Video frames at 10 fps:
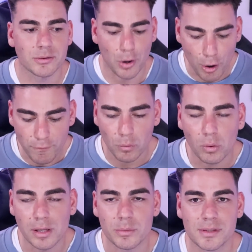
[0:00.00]
So
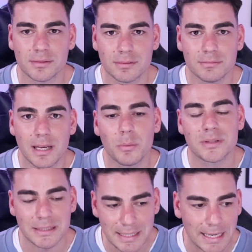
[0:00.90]
overall, it was
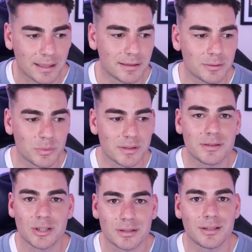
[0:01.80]
a tick, and it was
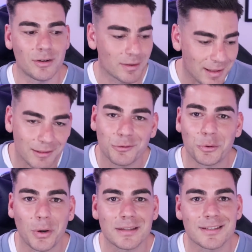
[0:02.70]
just, get
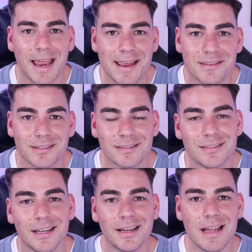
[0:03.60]
through unscathed
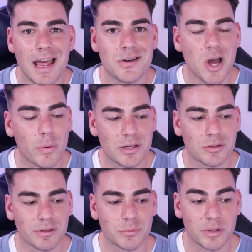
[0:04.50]
and no
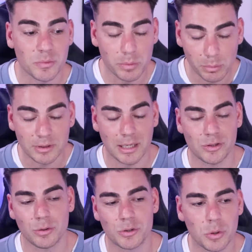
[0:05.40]
injuries, which we will
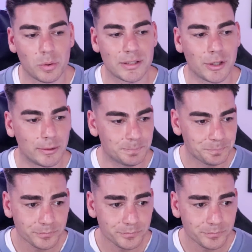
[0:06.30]
touch on shortly. So